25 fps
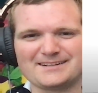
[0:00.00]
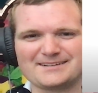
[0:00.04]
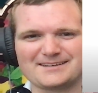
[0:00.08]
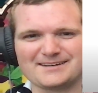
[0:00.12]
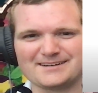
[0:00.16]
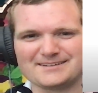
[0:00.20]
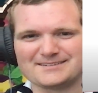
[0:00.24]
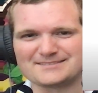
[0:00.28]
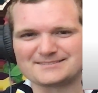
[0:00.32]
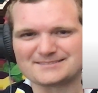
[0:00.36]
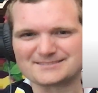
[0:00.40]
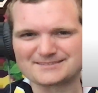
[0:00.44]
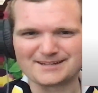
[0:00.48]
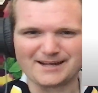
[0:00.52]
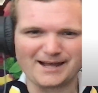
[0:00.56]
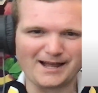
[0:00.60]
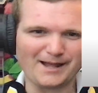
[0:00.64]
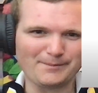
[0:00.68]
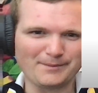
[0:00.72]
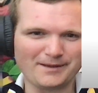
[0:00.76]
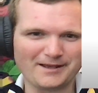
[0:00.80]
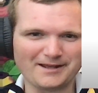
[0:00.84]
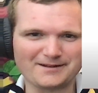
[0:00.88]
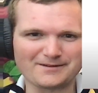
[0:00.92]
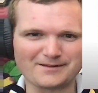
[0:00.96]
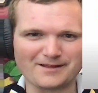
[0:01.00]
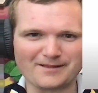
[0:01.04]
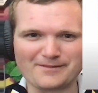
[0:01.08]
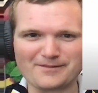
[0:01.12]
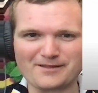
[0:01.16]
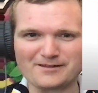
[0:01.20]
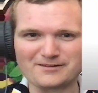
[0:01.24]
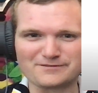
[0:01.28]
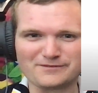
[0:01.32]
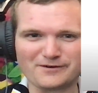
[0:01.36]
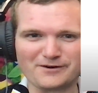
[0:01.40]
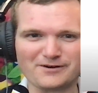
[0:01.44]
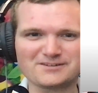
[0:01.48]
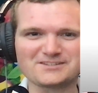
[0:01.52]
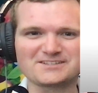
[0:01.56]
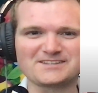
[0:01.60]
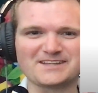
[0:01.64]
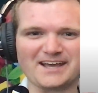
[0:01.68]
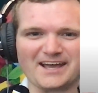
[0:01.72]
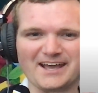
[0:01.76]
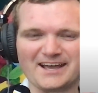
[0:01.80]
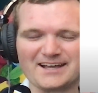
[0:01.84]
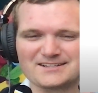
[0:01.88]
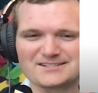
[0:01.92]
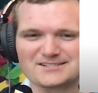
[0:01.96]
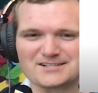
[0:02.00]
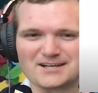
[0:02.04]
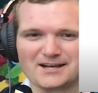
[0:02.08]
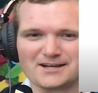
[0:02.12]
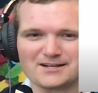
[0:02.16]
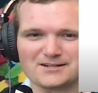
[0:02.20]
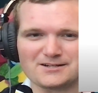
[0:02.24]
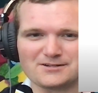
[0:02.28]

Because, I mean, as far as the anti